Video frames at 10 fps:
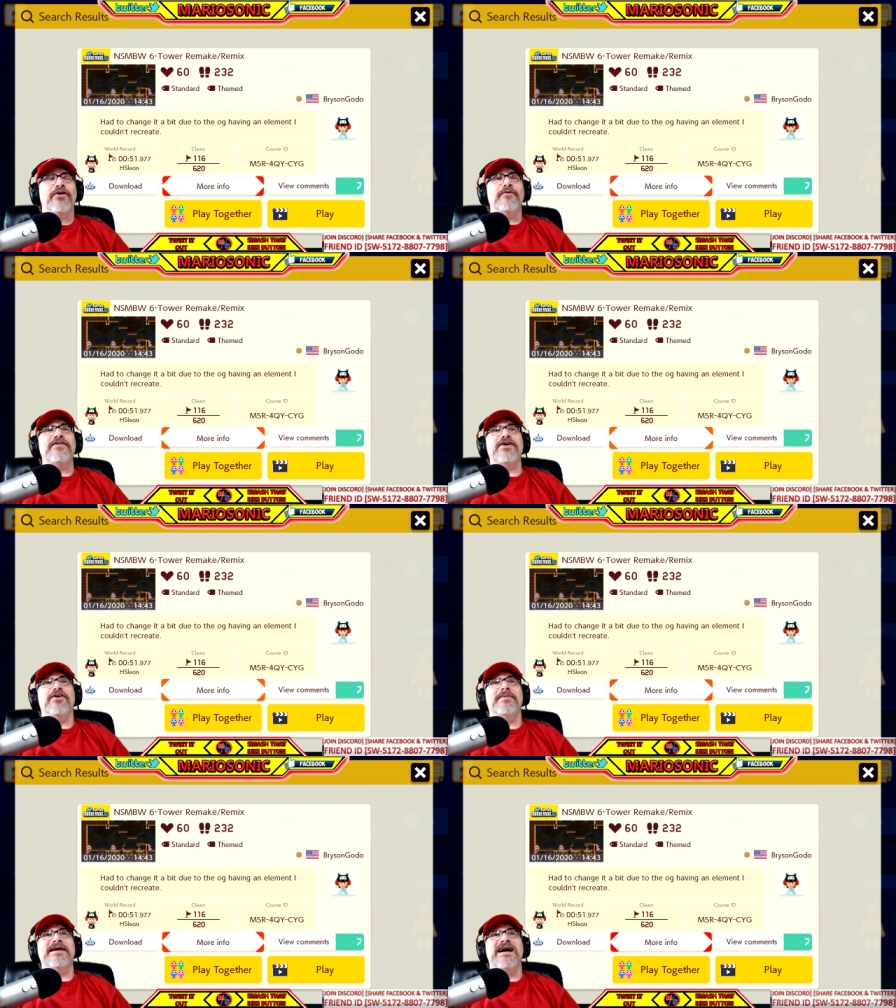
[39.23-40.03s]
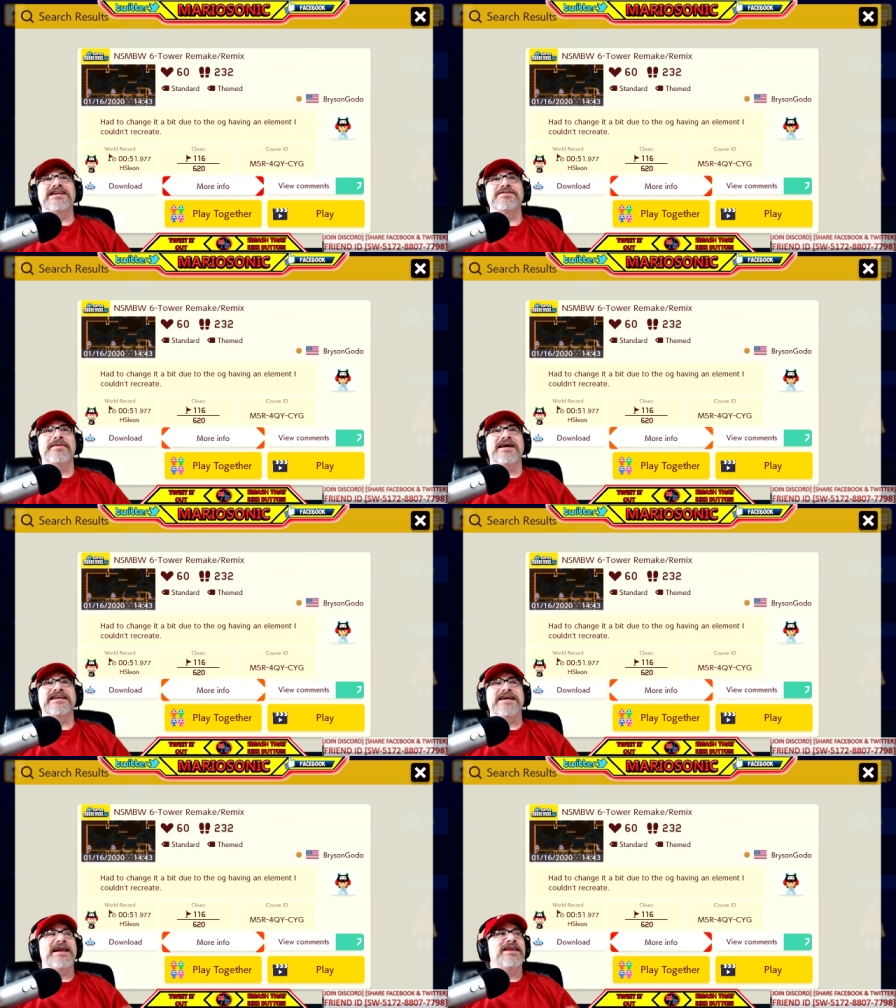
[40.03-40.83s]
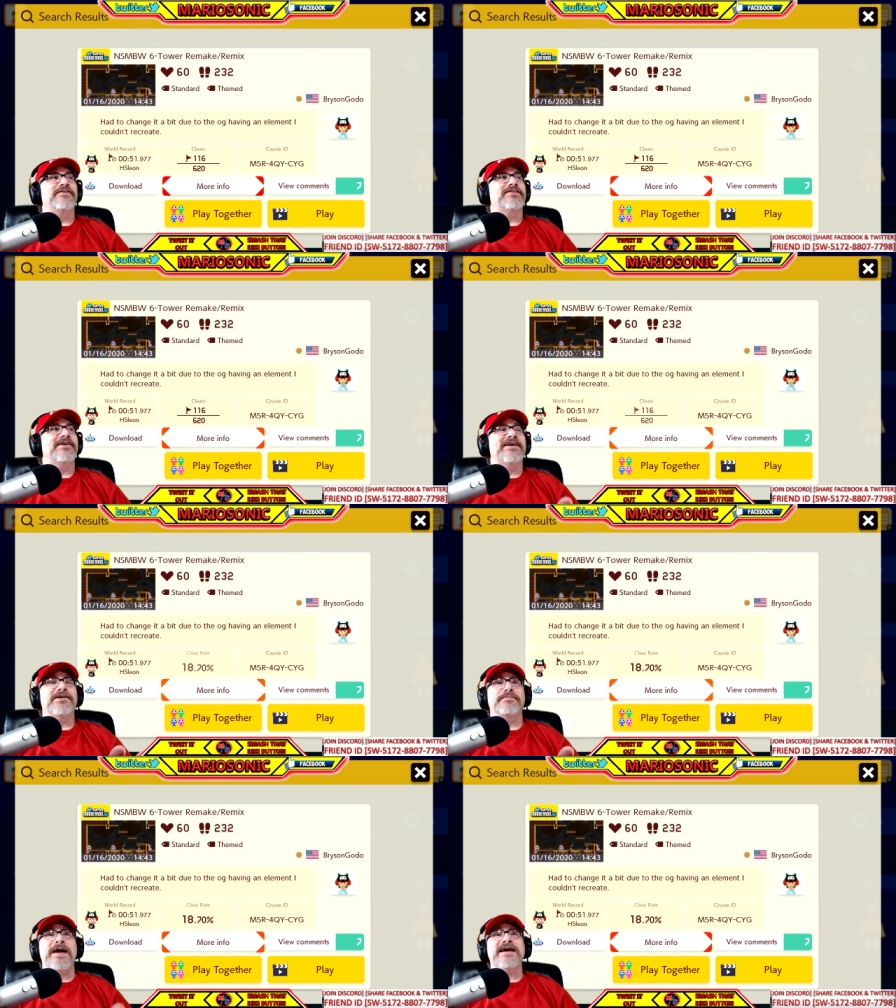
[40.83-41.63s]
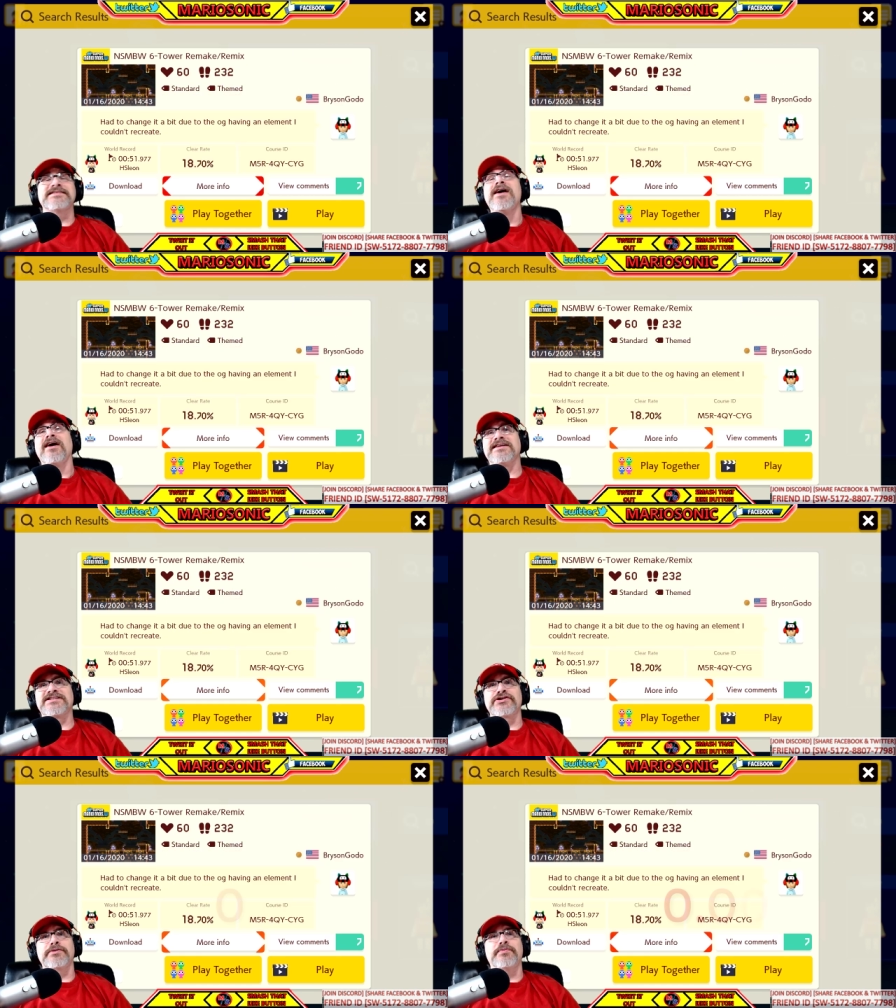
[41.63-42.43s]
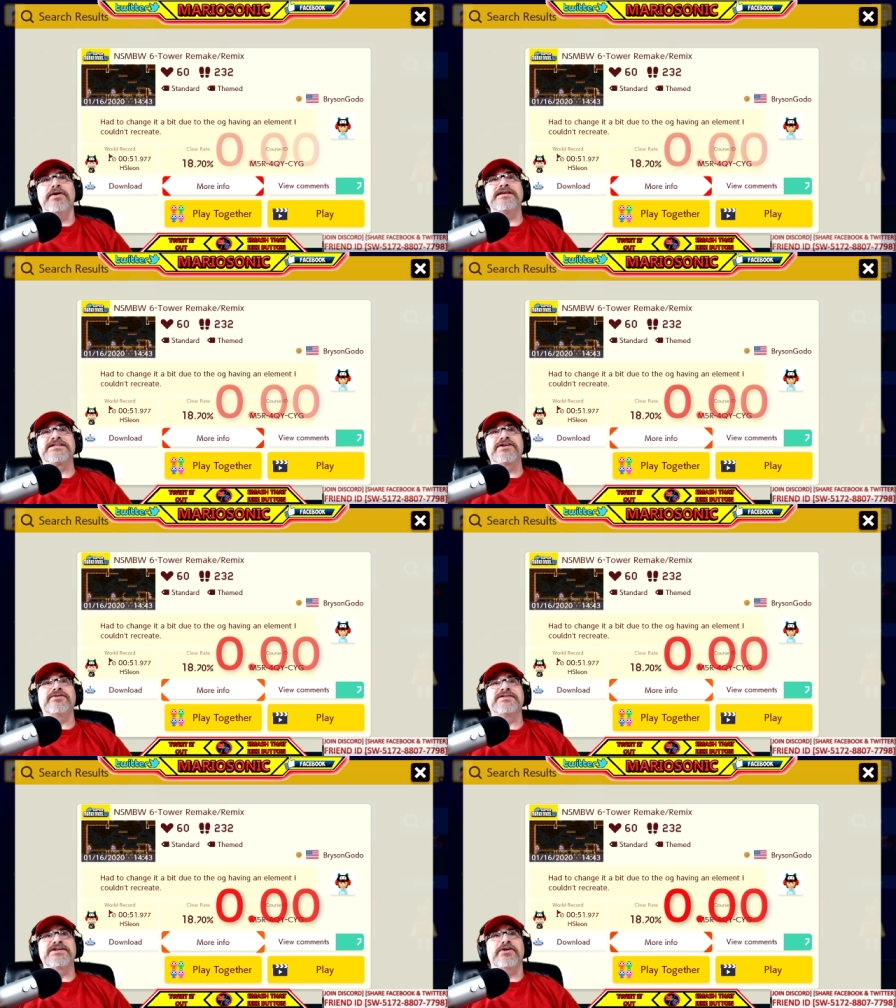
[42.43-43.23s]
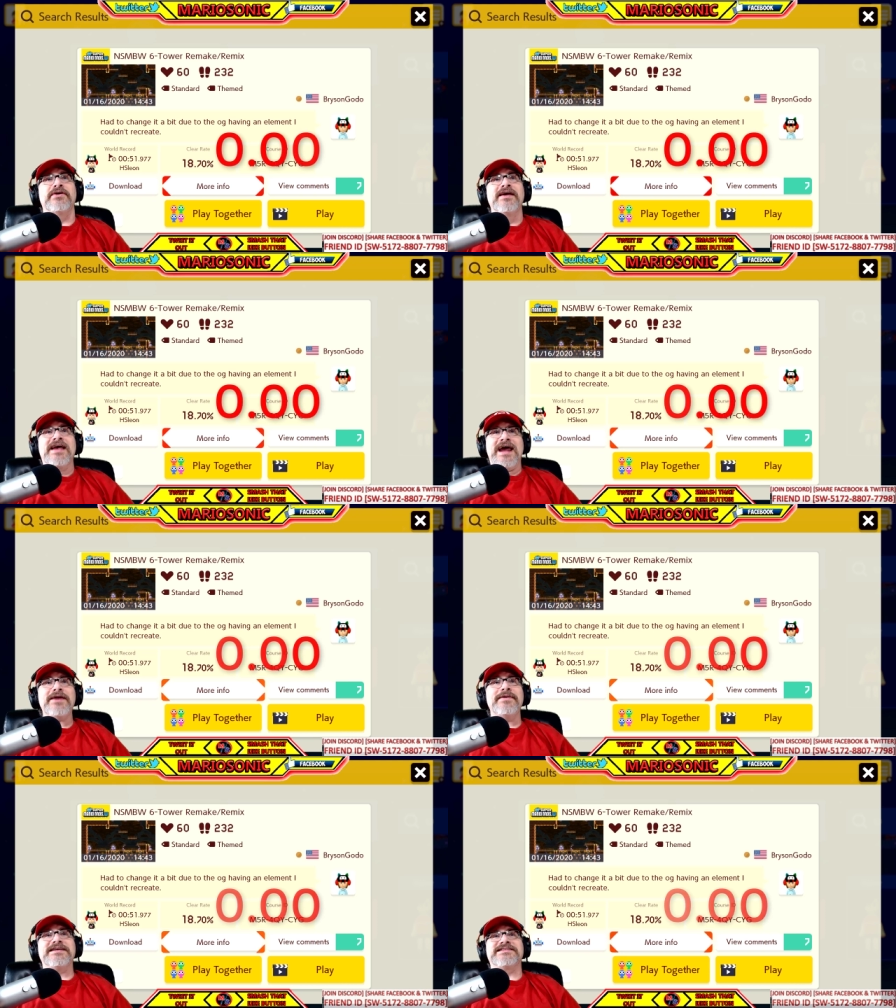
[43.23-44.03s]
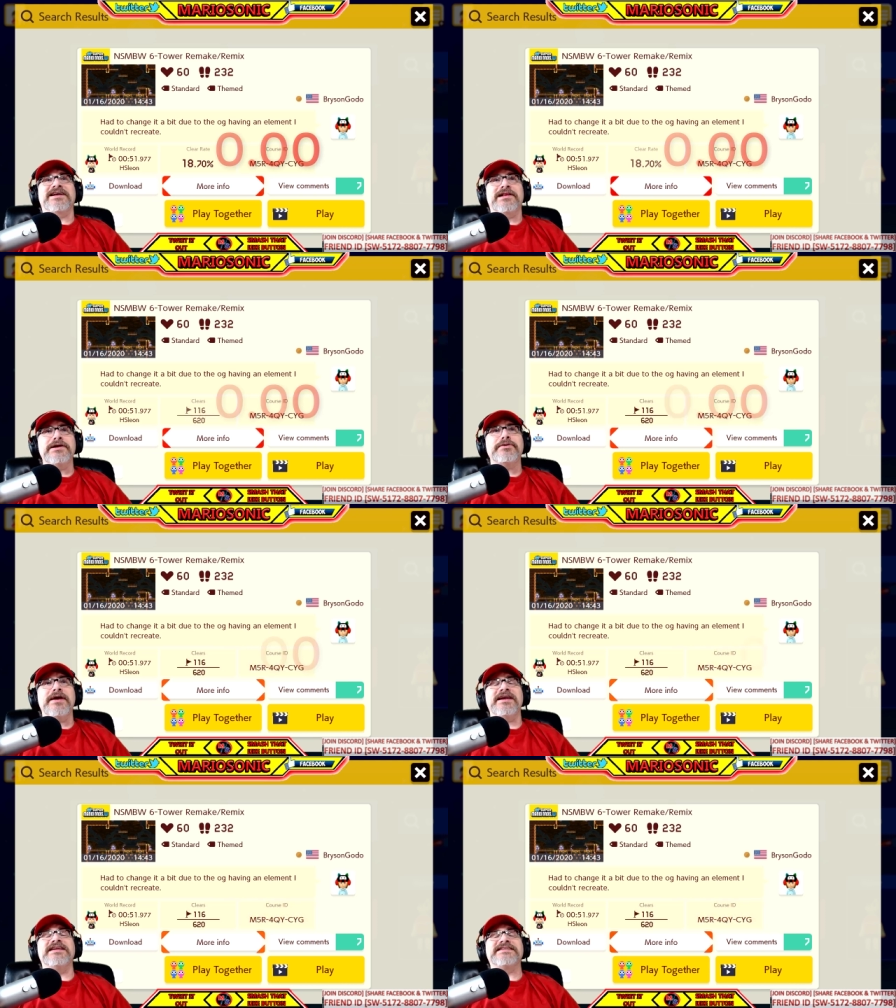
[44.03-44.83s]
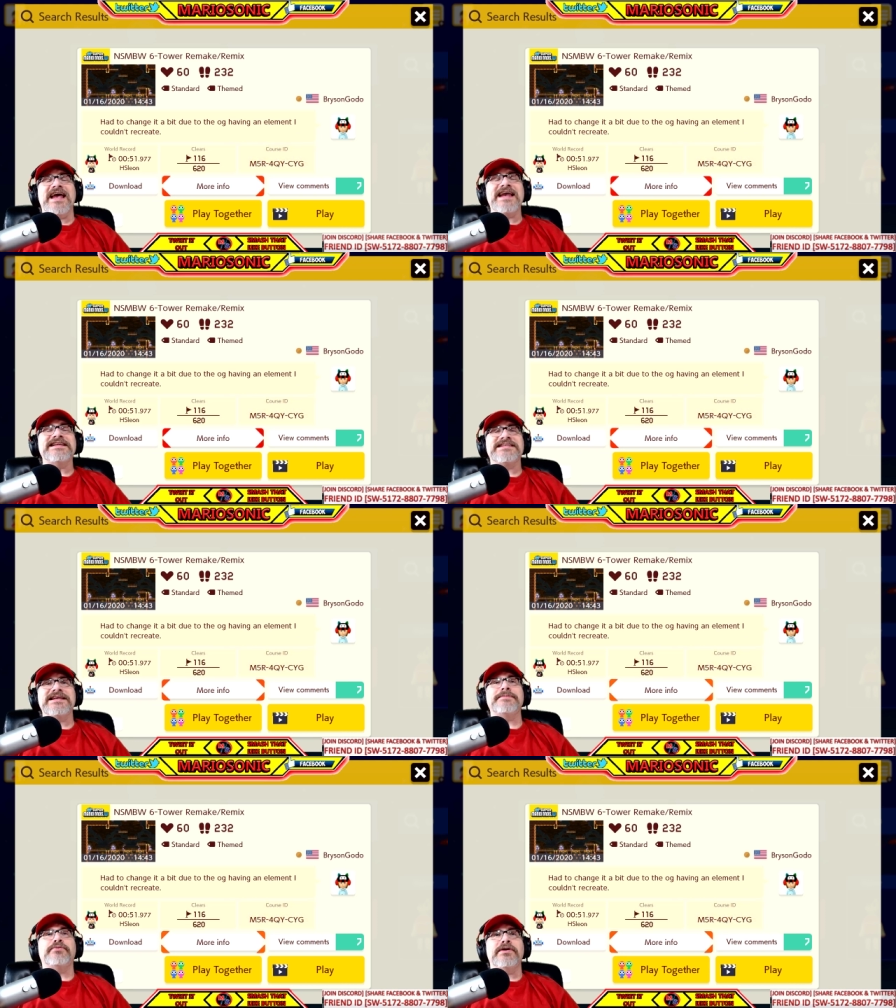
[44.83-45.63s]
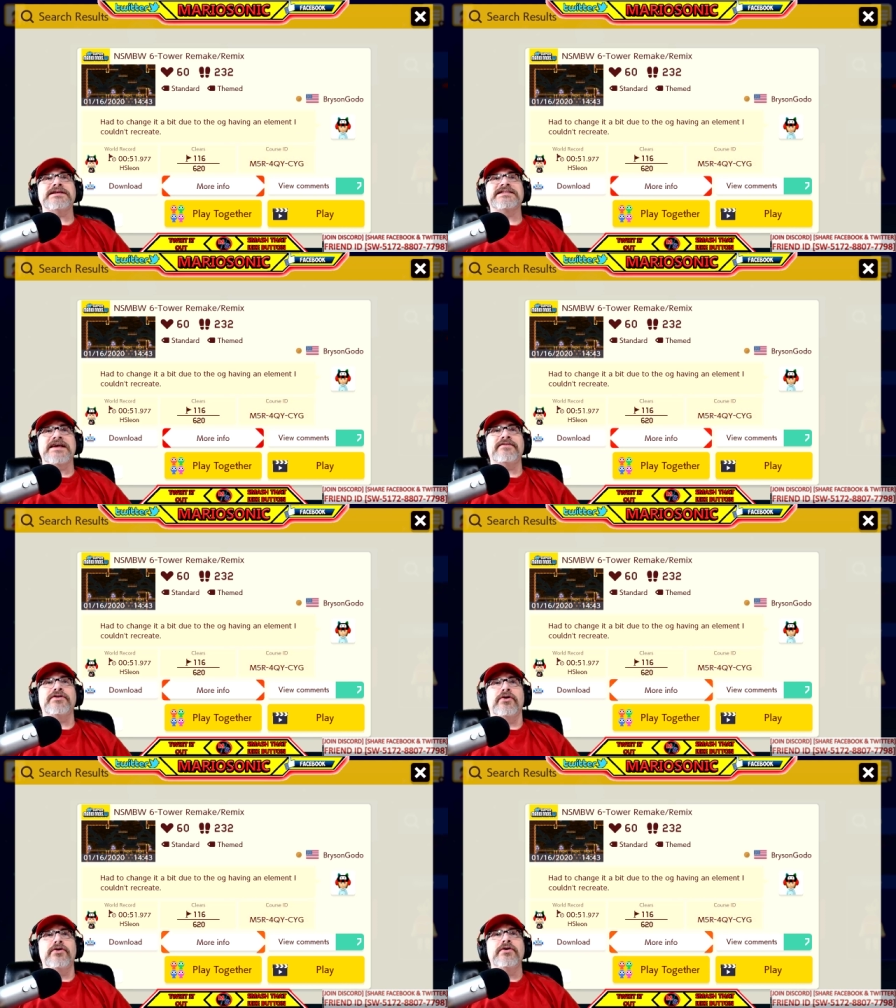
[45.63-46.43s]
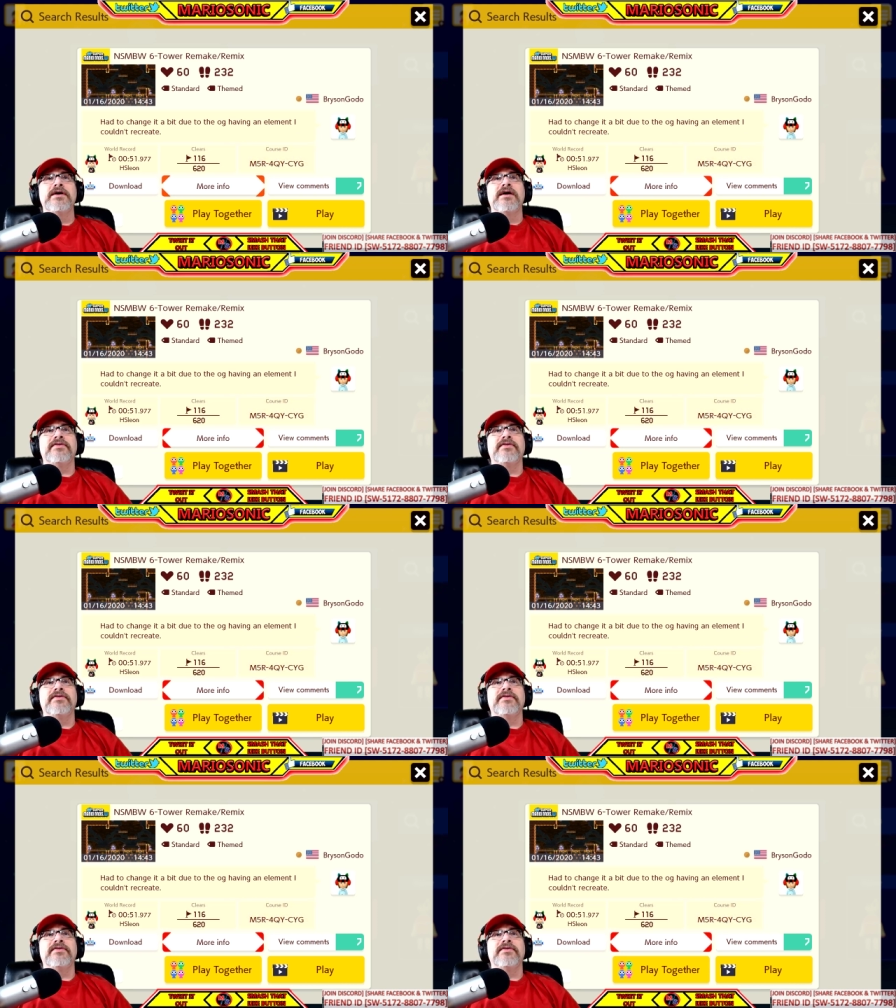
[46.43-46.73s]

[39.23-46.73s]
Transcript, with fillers: Hopefully. Oh my gosh. Oh my gosh. I never thought I could pass a zero point zero zero. Anyways, the clear rate is eighteen point seven zero.